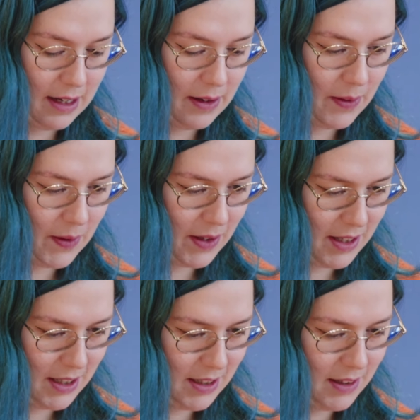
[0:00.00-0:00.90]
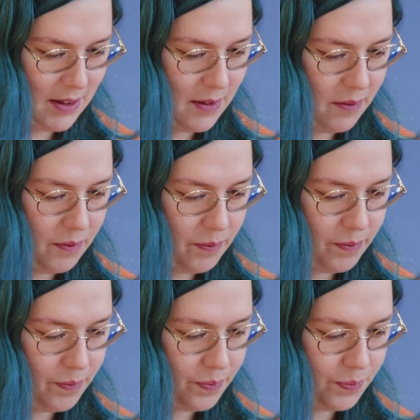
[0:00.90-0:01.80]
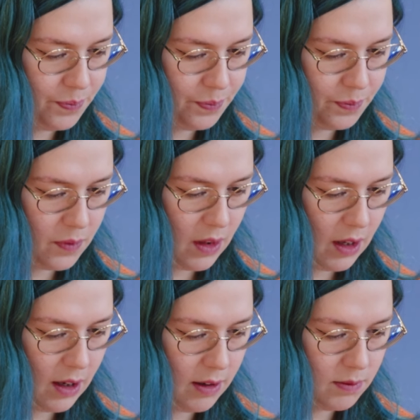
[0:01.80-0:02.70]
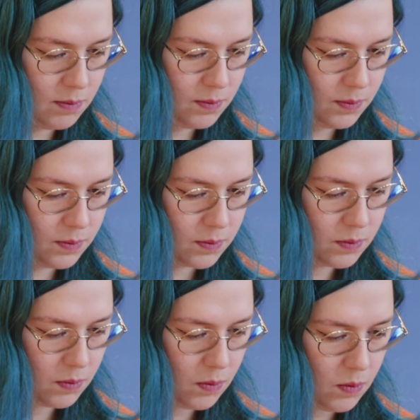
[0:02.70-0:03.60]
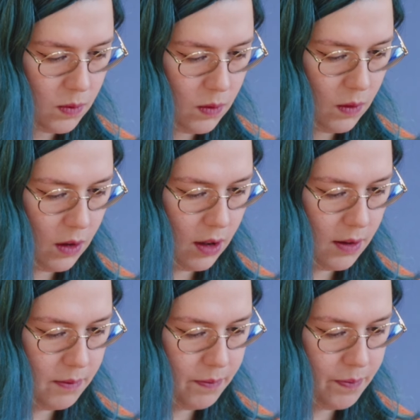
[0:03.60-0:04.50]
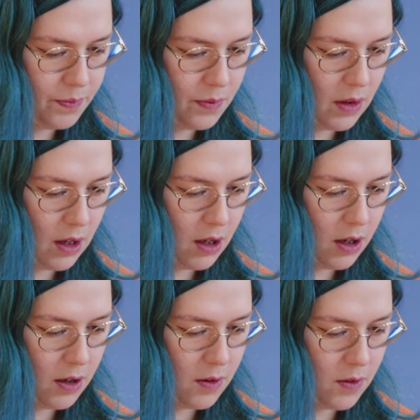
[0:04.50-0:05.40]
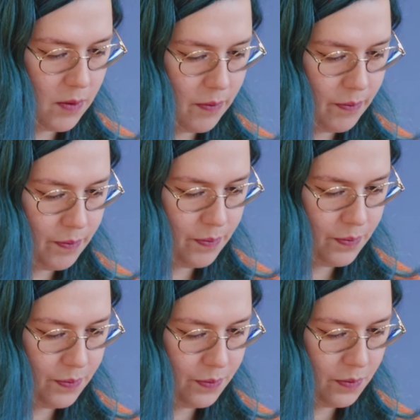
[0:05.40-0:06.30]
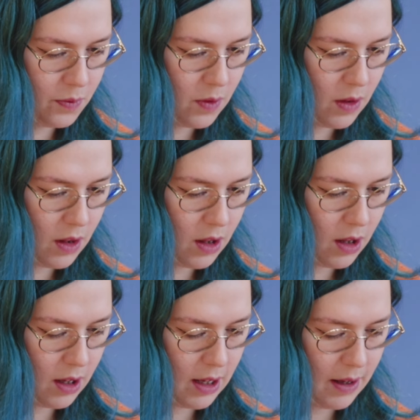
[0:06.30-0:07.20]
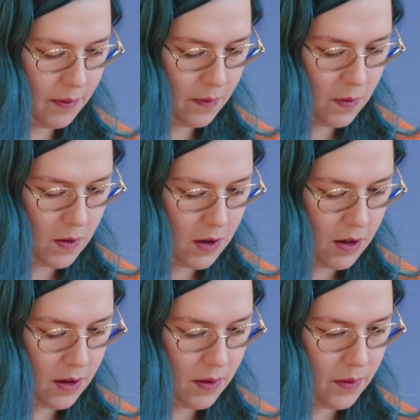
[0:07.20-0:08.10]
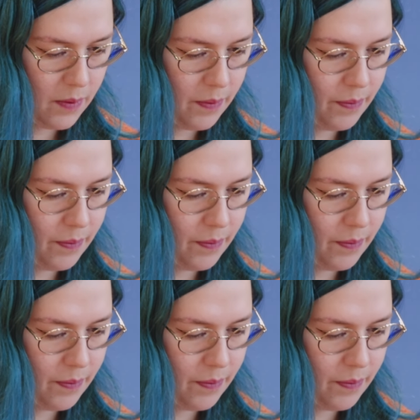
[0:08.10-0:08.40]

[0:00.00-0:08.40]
Exactly. So there you can do like whatever you want when it's folded. Like, for